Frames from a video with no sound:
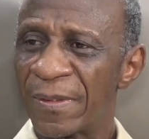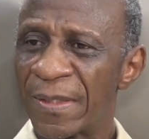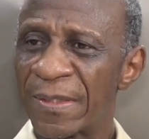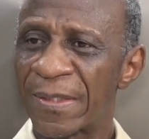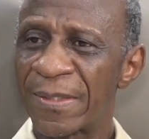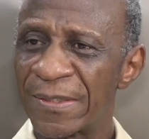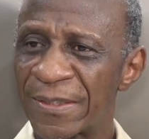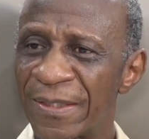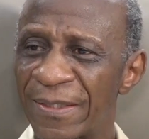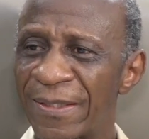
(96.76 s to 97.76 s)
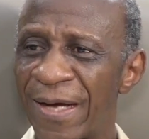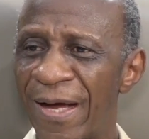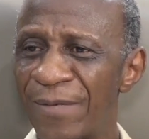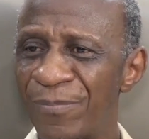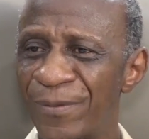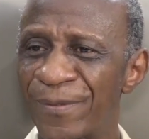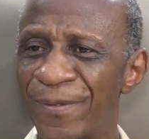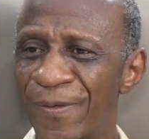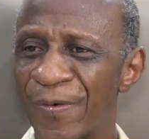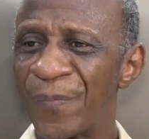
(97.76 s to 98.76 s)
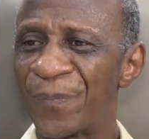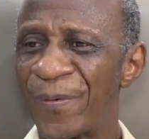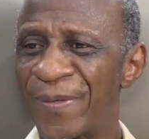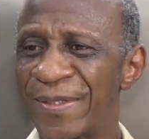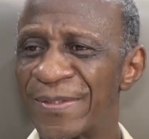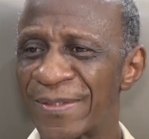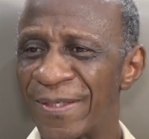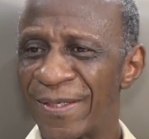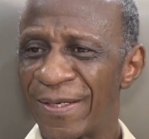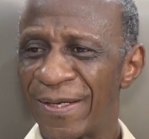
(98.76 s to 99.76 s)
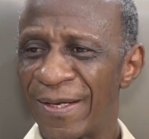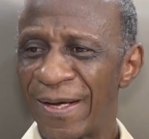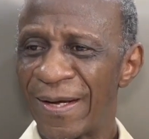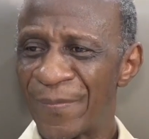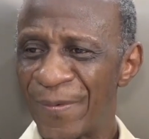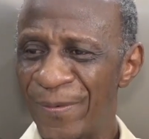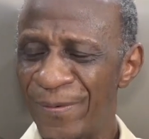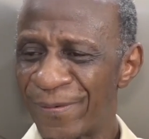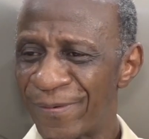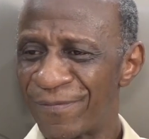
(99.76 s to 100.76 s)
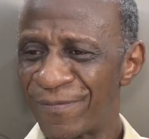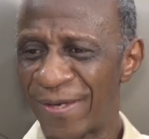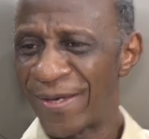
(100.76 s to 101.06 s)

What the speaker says: increasingly the hard book components are more of